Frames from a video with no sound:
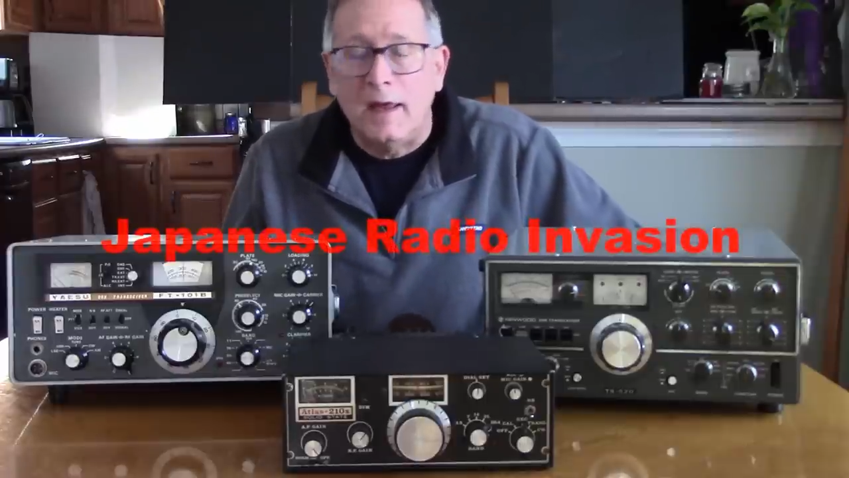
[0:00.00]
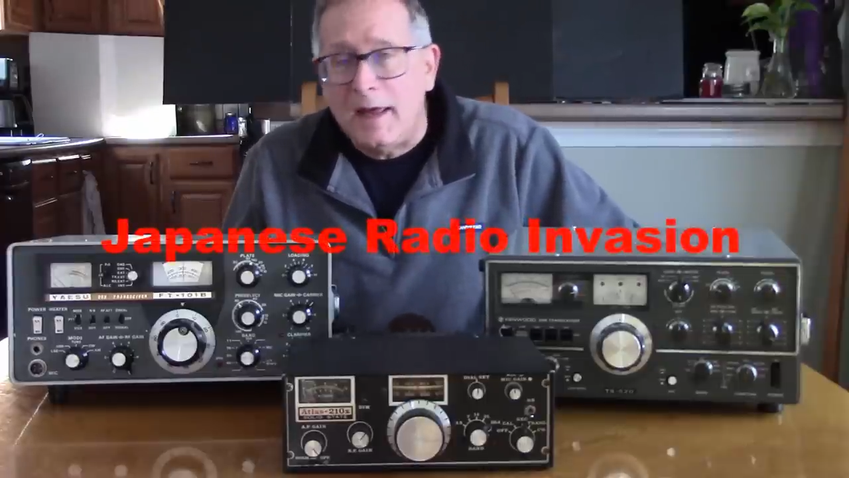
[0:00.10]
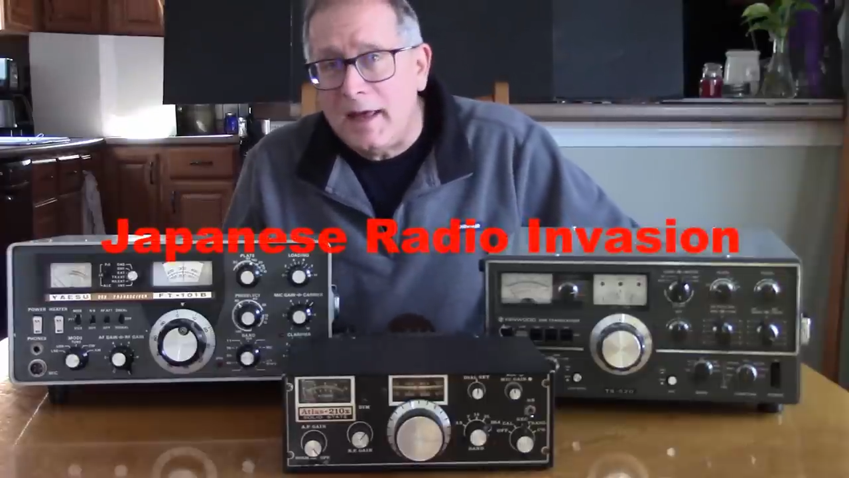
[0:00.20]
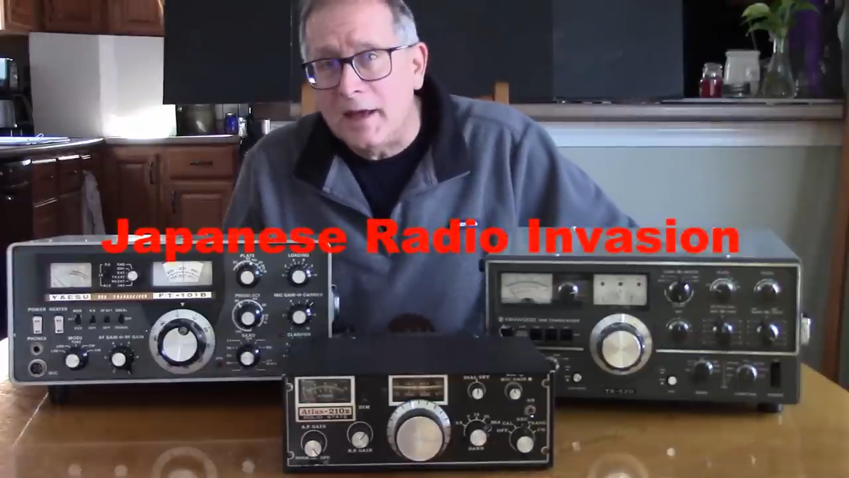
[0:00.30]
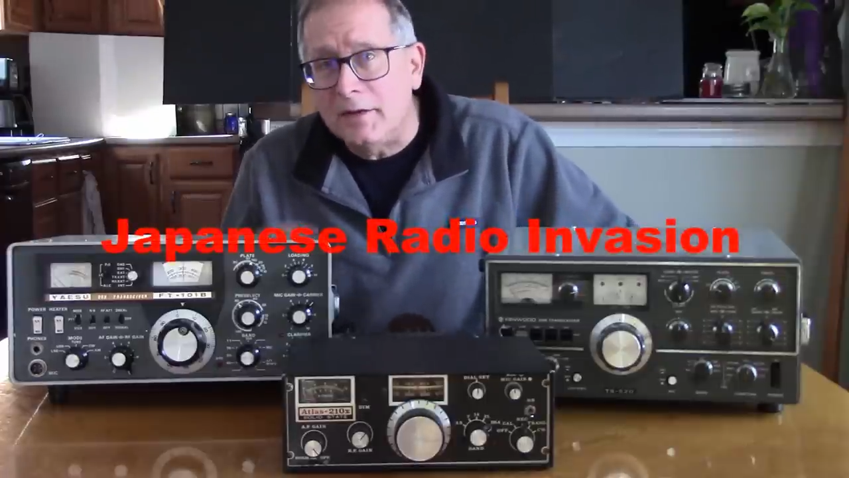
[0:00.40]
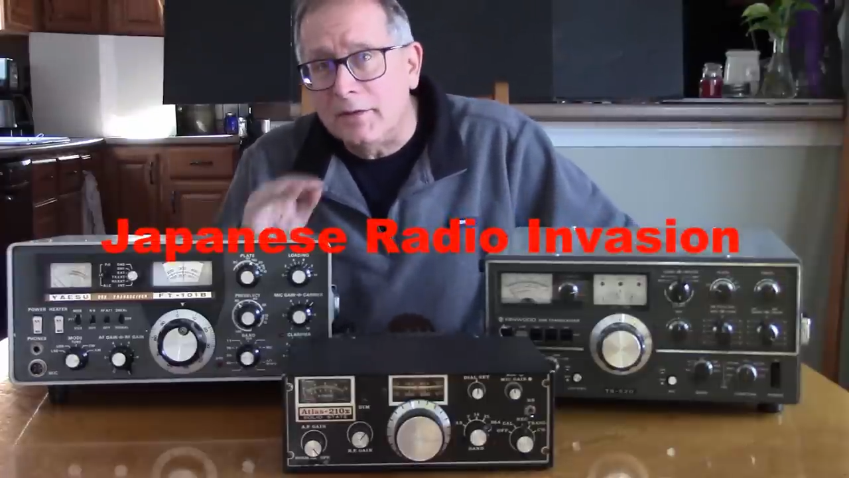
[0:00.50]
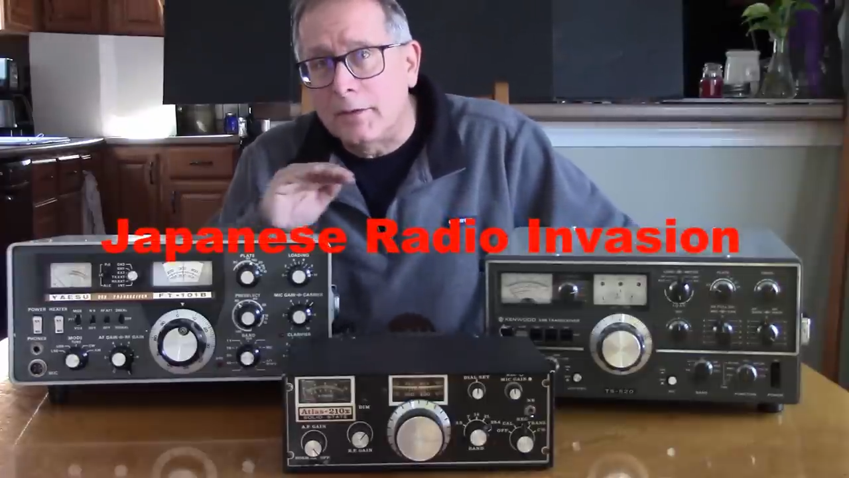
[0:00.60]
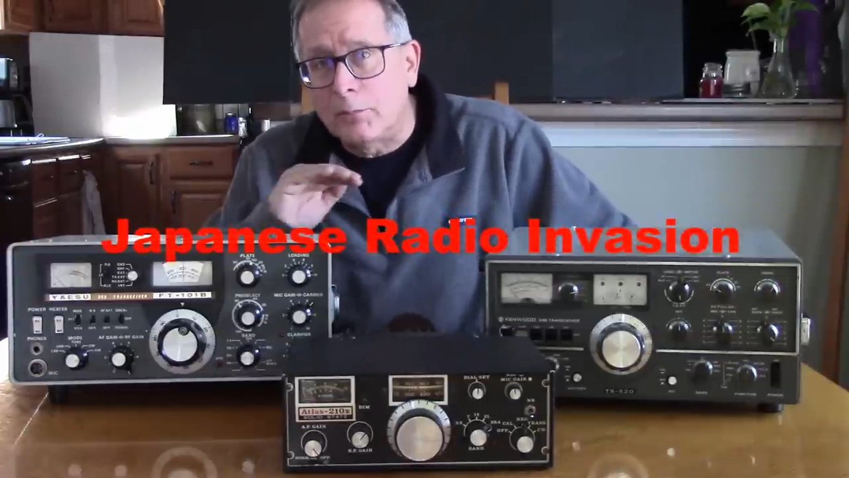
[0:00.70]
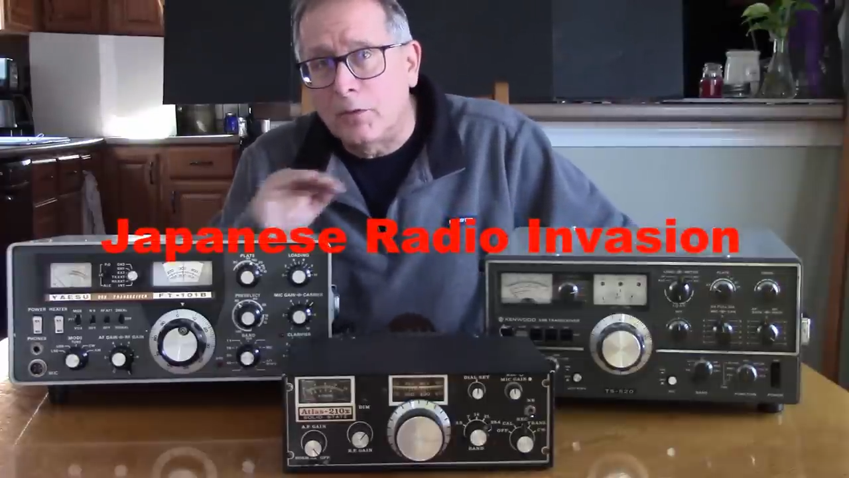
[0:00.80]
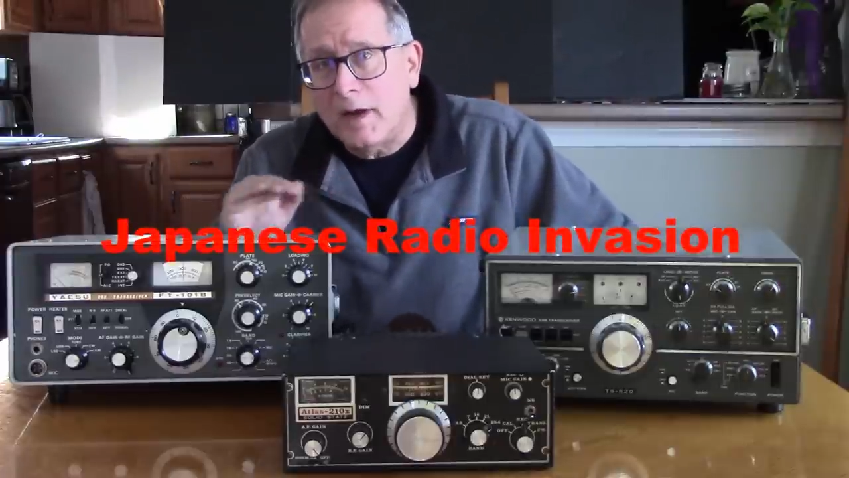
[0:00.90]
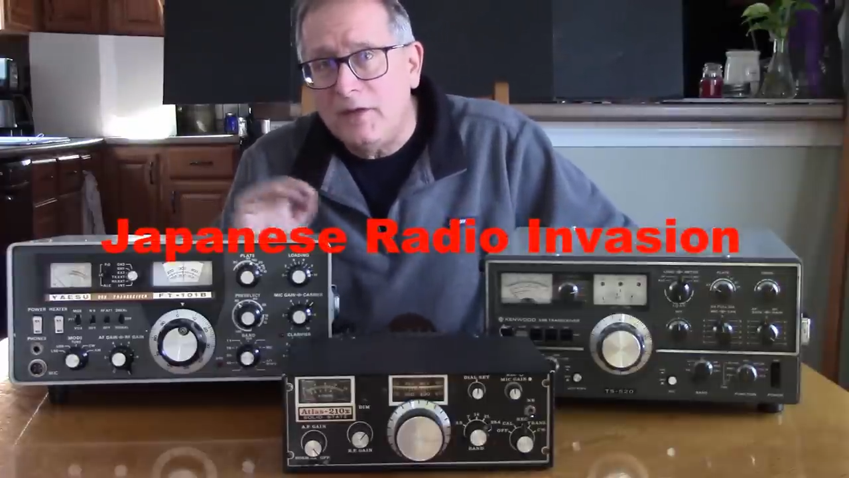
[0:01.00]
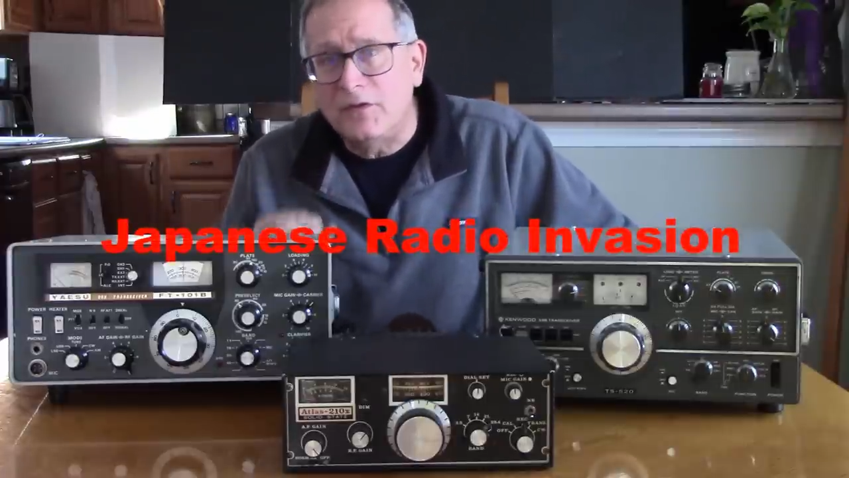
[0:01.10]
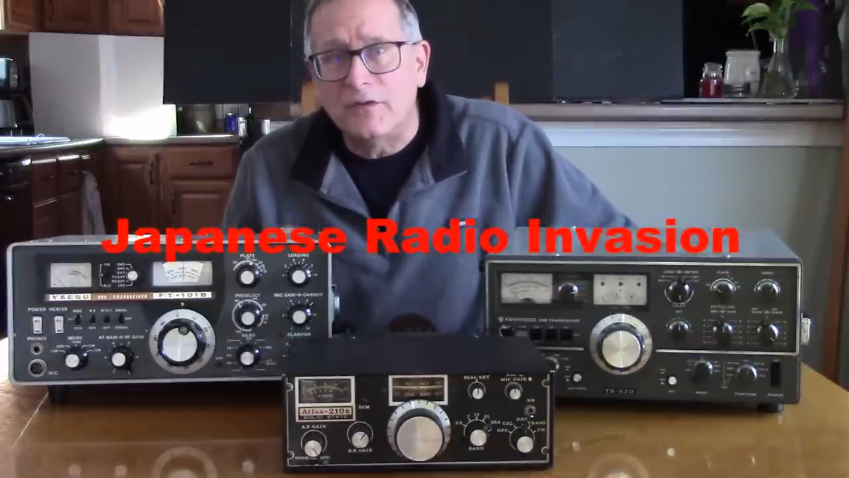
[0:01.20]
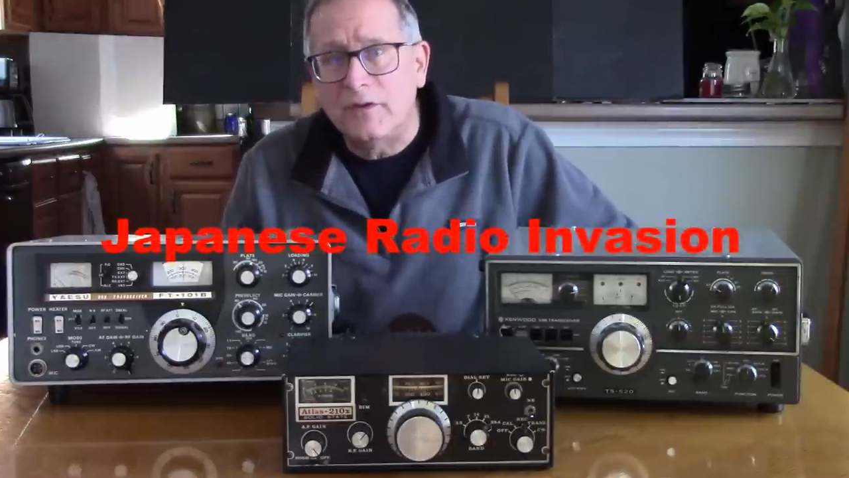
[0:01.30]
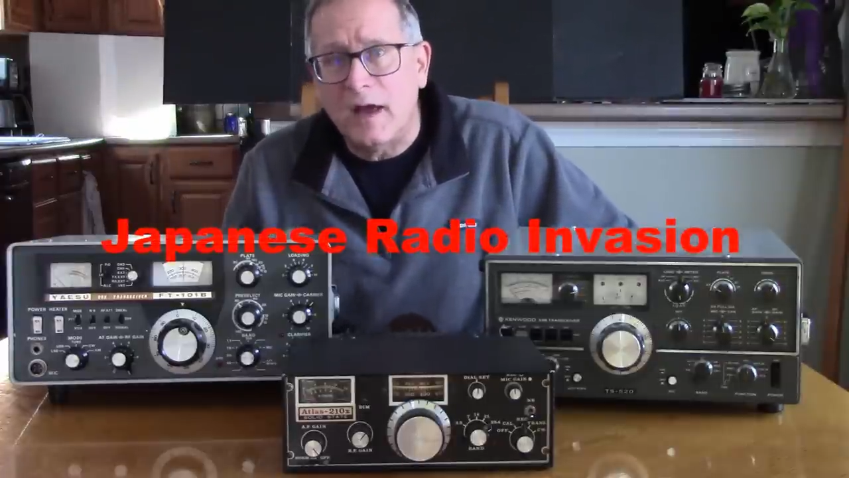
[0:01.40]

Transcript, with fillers: and the price is